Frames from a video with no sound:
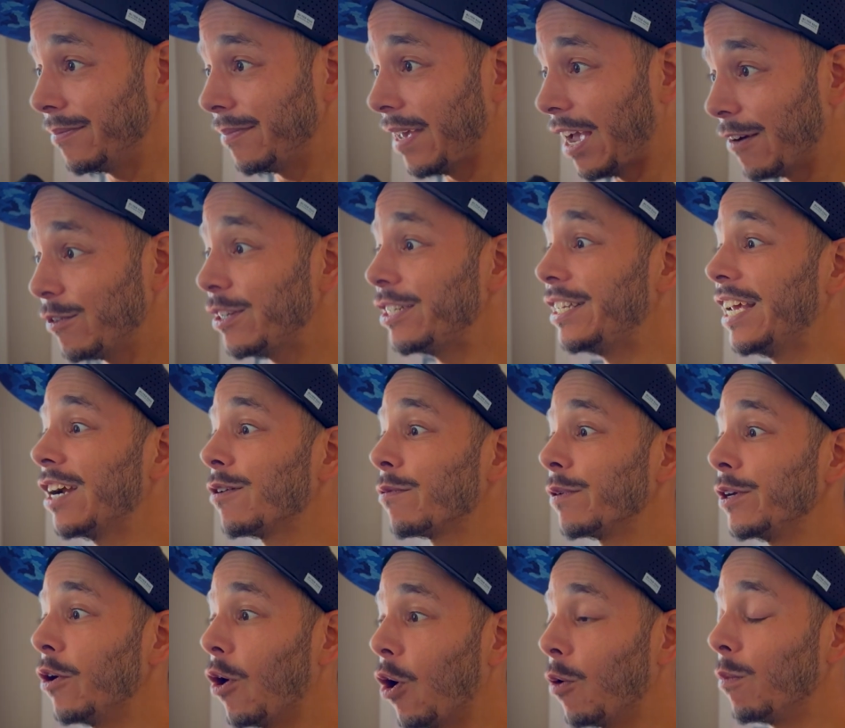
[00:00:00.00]
every day
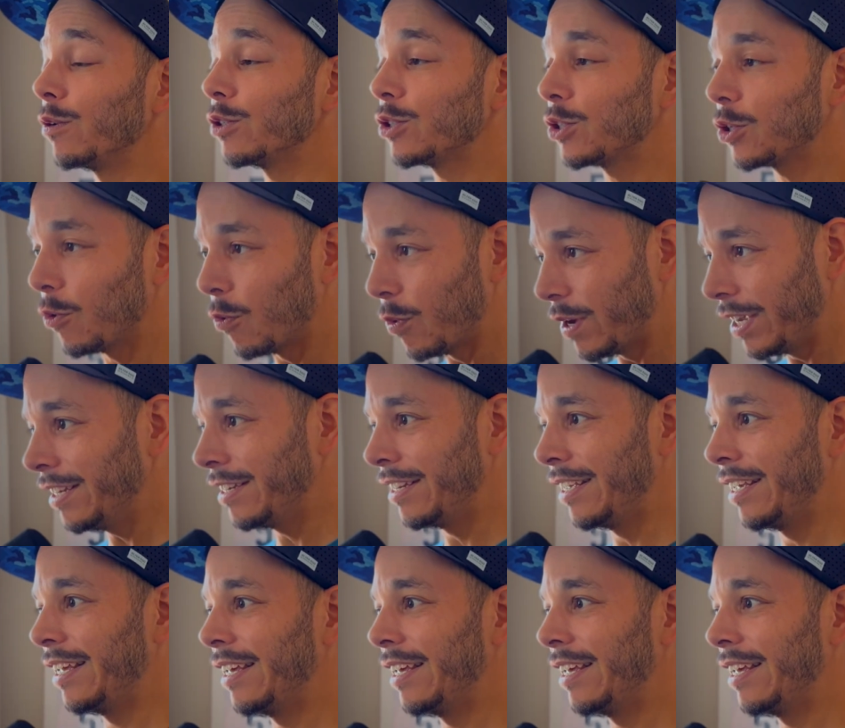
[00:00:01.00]
where you almost quit,